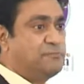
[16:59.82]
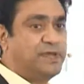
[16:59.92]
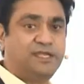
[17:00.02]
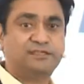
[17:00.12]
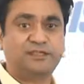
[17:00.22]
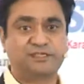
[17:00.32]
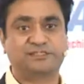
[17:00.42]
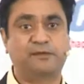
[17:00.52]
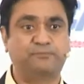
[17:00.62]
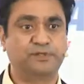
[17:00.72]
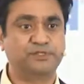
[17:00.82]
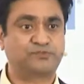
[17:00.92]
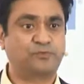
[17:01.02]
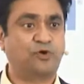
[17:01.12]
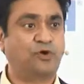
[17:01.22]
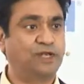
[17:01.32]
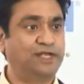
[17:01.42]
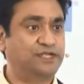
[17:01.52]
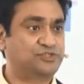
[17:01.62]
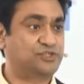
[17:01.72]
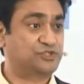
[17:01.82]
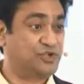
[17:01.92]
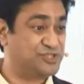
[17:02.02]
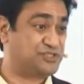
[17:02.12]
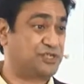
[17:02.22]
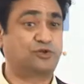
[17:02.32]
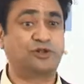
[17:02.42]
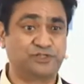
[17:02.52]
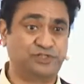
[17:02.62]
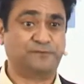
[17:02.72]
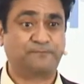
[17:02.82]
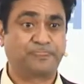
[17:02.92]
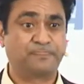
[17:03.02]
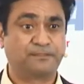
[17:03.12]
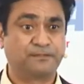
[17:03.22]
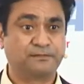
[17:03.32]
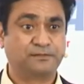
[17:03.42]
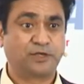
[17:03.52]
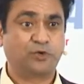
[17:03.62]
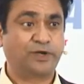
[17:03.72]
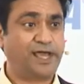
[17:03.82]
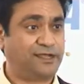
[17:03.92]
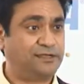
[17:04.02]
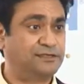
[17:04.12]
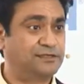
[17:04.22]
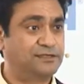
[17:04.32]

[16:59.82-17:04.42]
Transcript: many other examples from all industries, not just technology. Kodak,